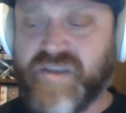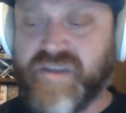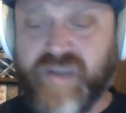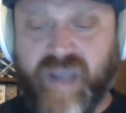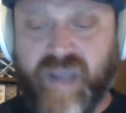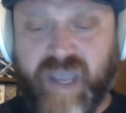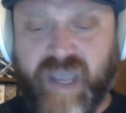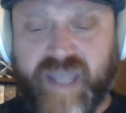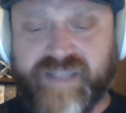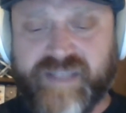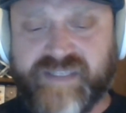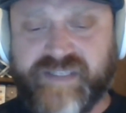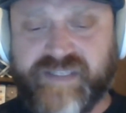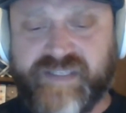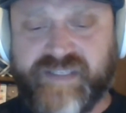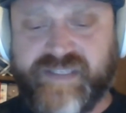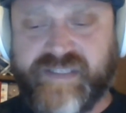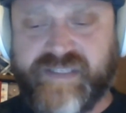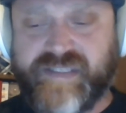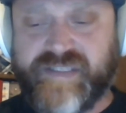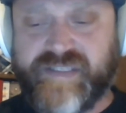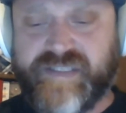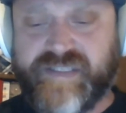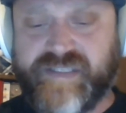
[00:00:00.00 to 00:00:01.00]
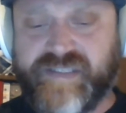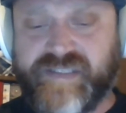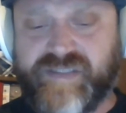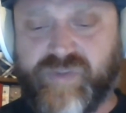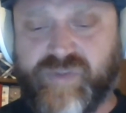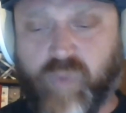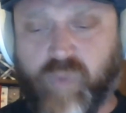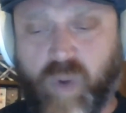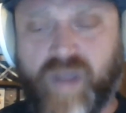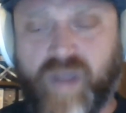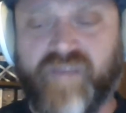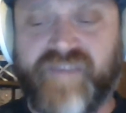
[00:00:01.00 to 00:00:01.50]
it's
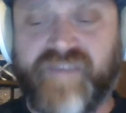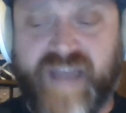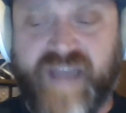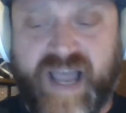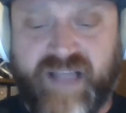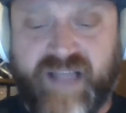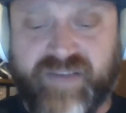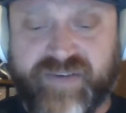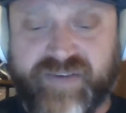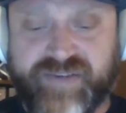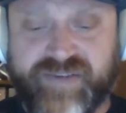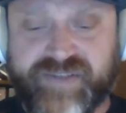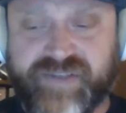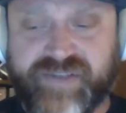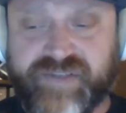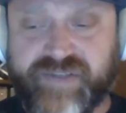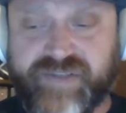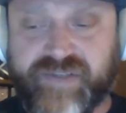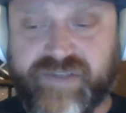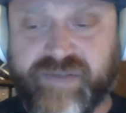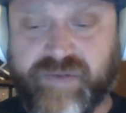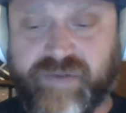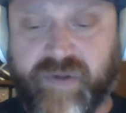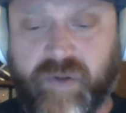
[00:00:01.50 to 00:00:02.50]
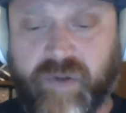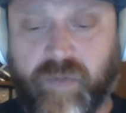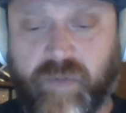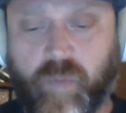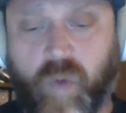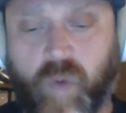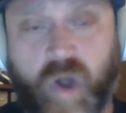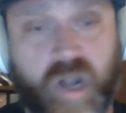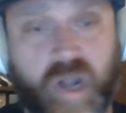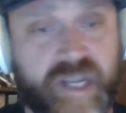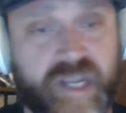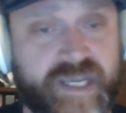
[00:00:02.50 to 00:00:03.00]
twelve dollars a
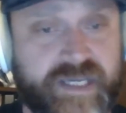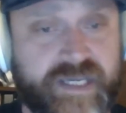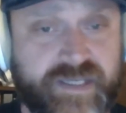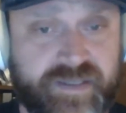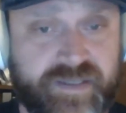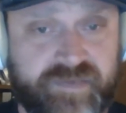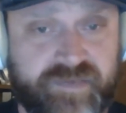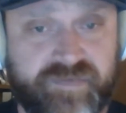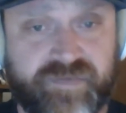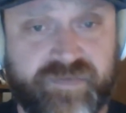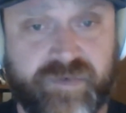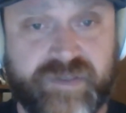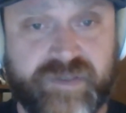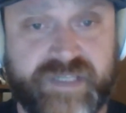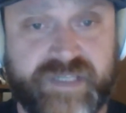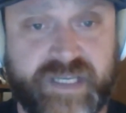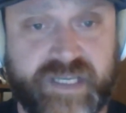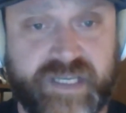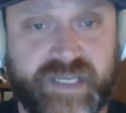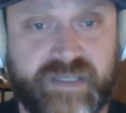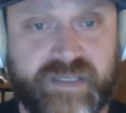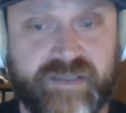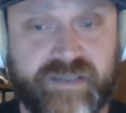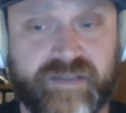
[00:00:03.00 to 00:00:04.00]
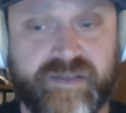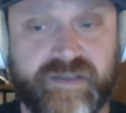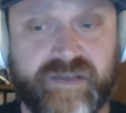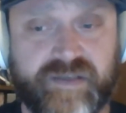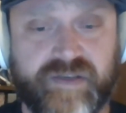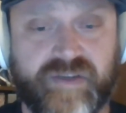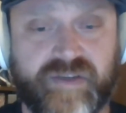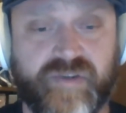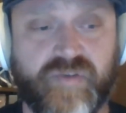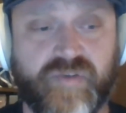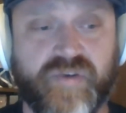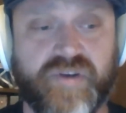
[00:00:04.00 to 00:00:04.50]
walk-in for ticket.
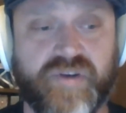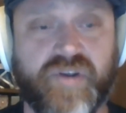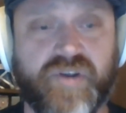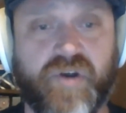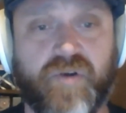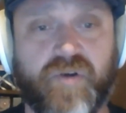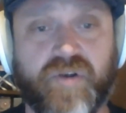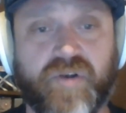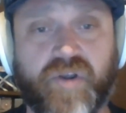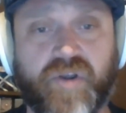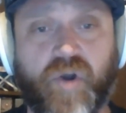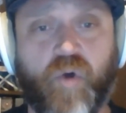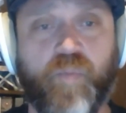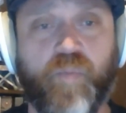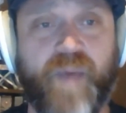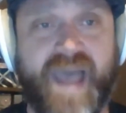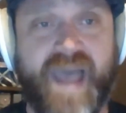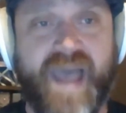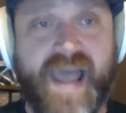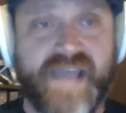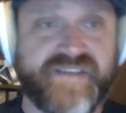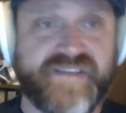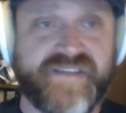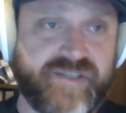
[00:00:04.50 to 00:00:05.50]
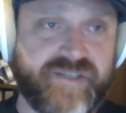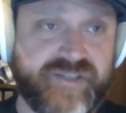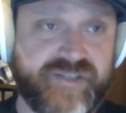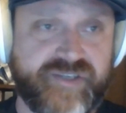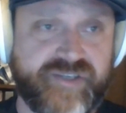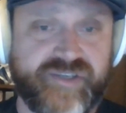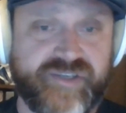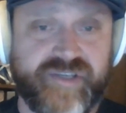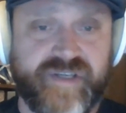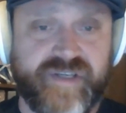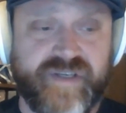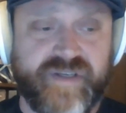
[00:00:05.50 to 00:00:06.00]
You can go to
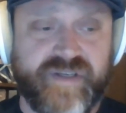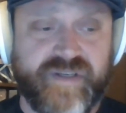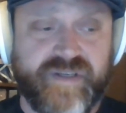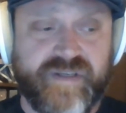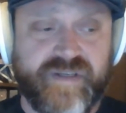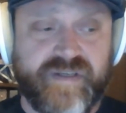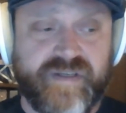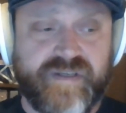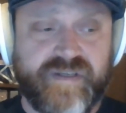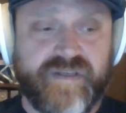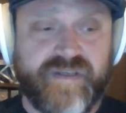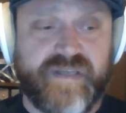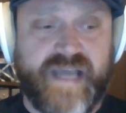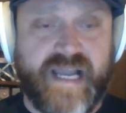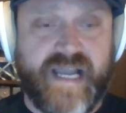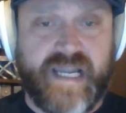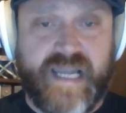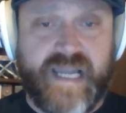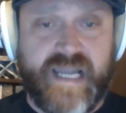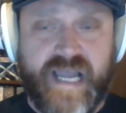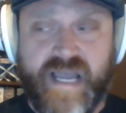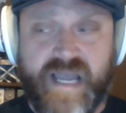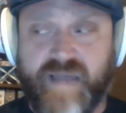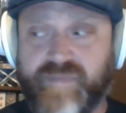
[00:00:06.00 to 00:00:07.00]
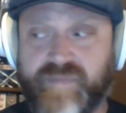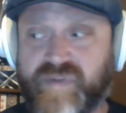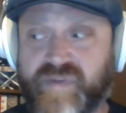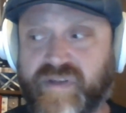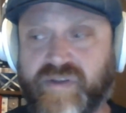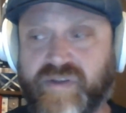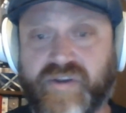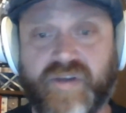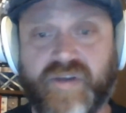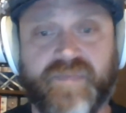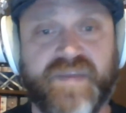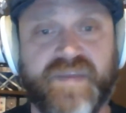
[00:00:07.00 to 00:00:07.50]
GoPassage.com and
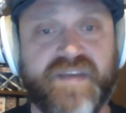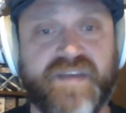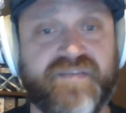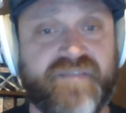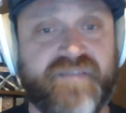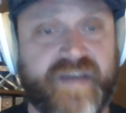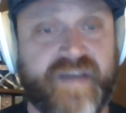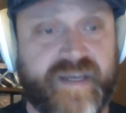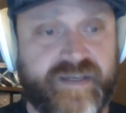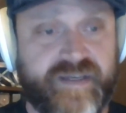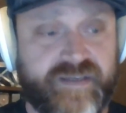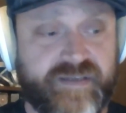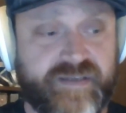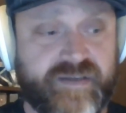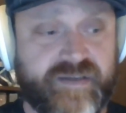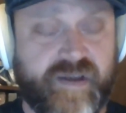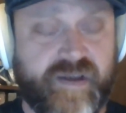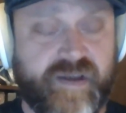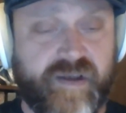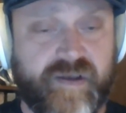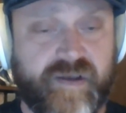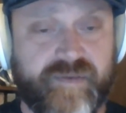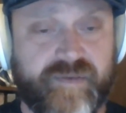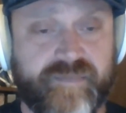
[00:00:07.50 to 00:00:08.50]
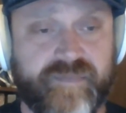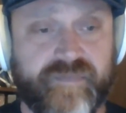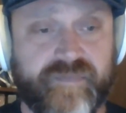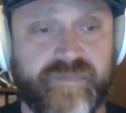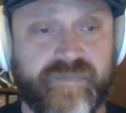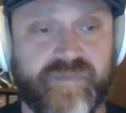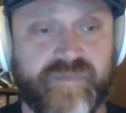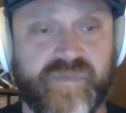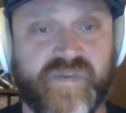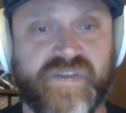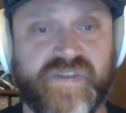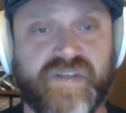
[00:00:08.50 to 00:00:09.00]
look up the event. Um,
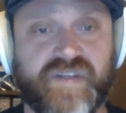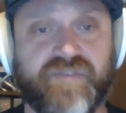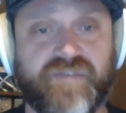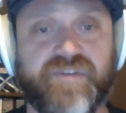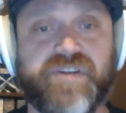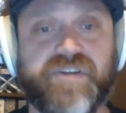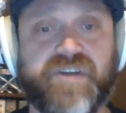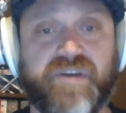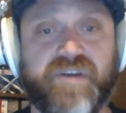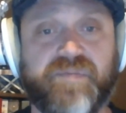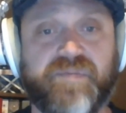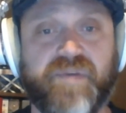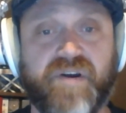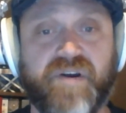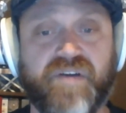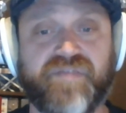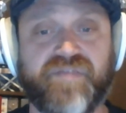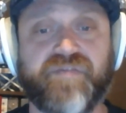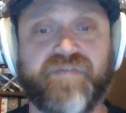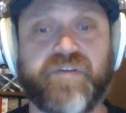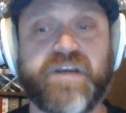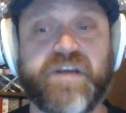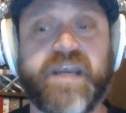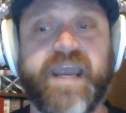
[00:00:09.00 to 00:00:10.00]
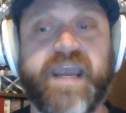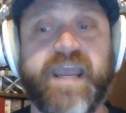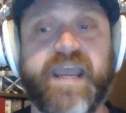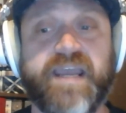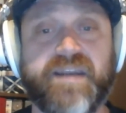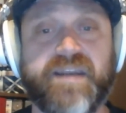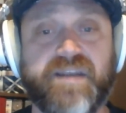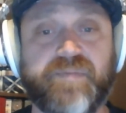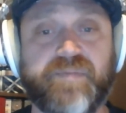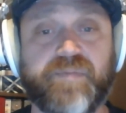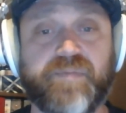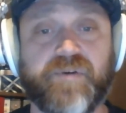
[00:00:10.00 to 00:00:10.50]
Dylan Dunbar free
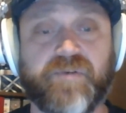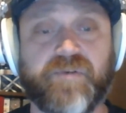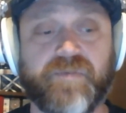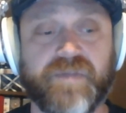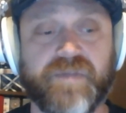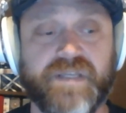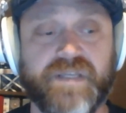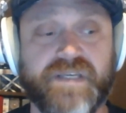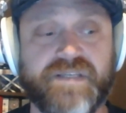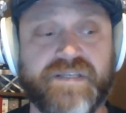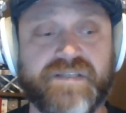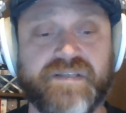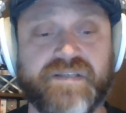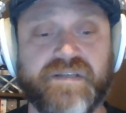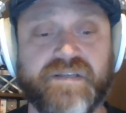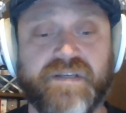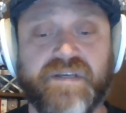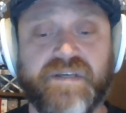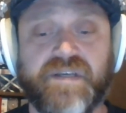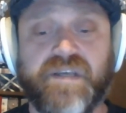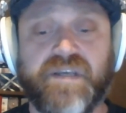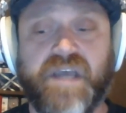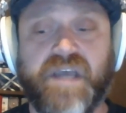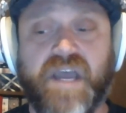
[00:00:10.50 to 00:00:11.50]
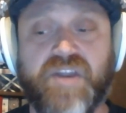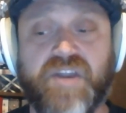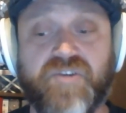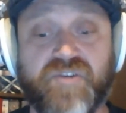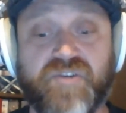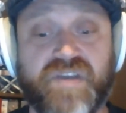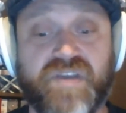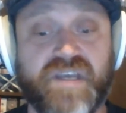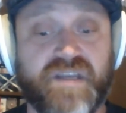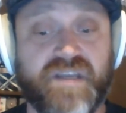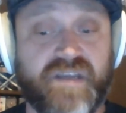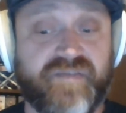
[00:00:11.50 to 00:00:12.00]
candy book release, and you
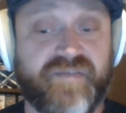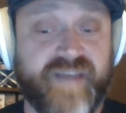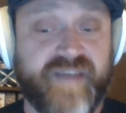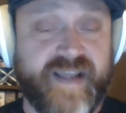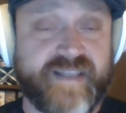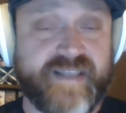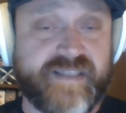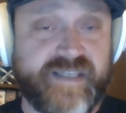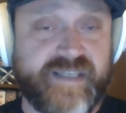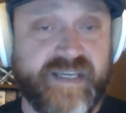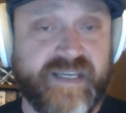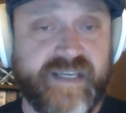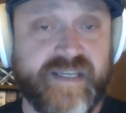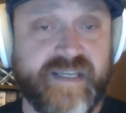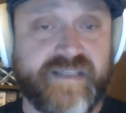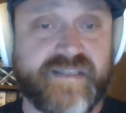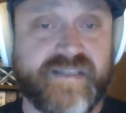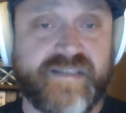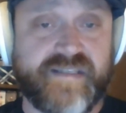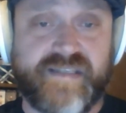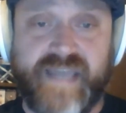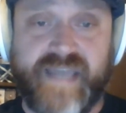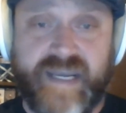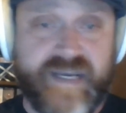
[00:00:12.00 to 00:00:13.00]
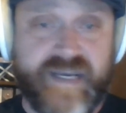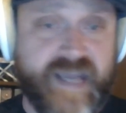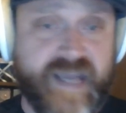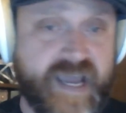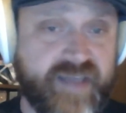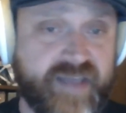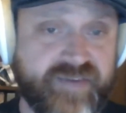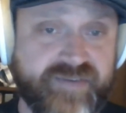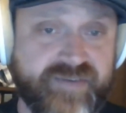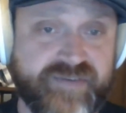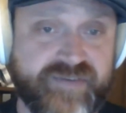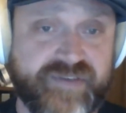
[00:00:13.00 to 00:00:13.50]
can get advance tickets. Ten
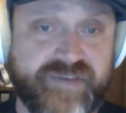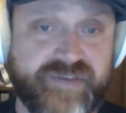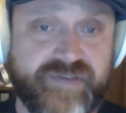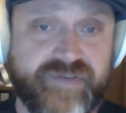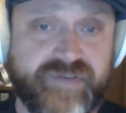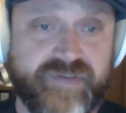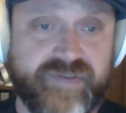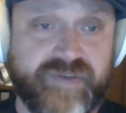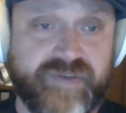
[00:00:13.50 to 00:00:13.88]
dollars